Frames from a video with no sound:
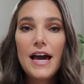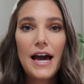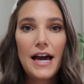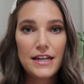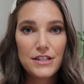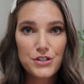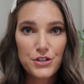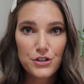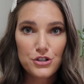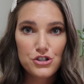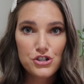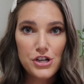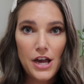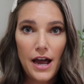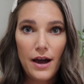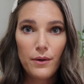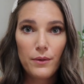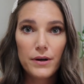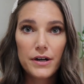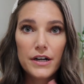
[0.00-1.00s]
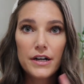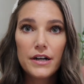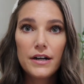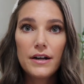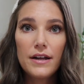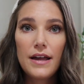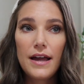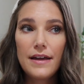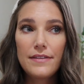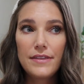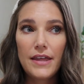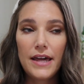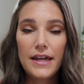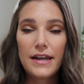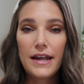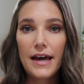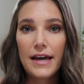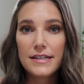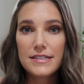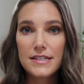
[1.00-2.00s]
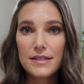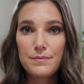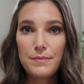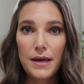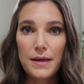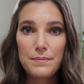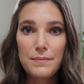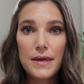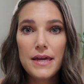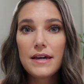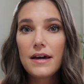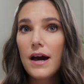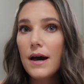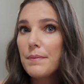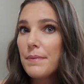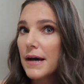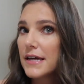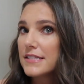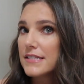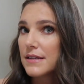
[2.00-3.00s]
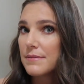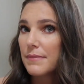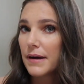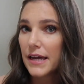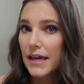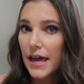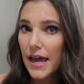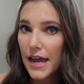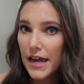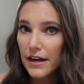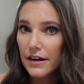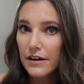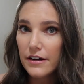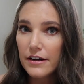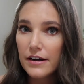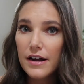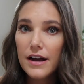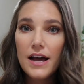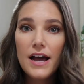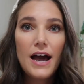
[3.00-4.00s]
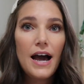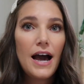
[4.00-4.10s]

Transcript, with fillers: I took a shower and then I did my makeup, I did my hair,